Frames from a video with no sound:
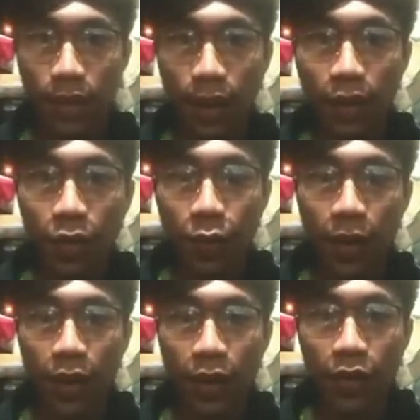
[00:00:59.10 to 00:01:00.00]
Now
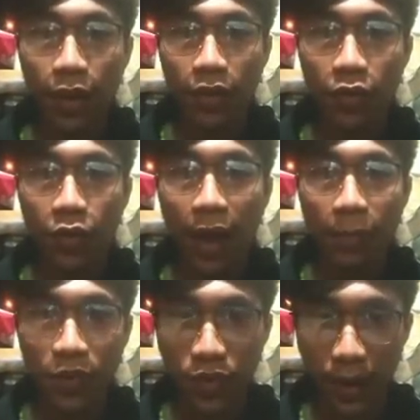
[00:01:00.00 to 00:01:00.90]
we going to
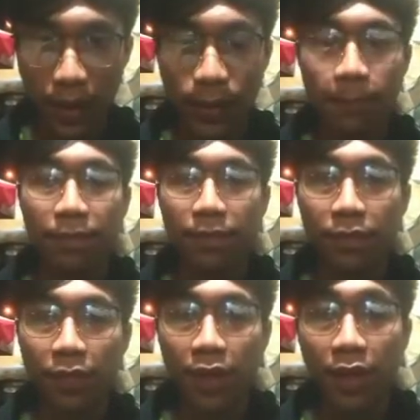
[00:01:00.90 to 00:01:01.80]
abstract.
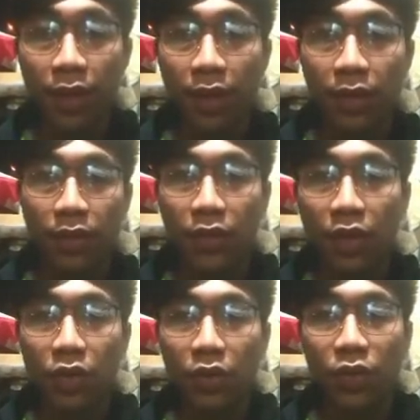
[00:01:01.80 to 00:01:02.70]

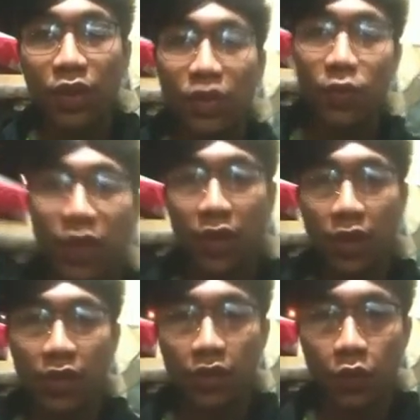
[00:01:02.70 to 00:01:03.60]
So this
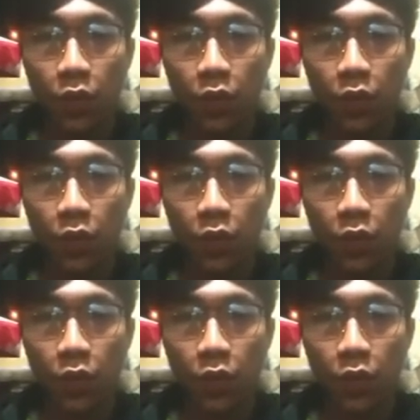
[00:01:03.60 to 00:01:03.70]
research